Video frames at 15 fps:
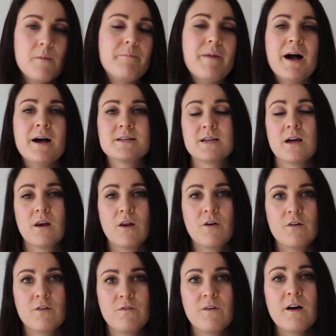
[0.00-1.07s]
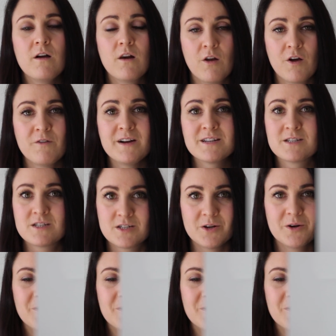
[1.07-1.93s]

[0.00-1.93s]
but a lot of us do.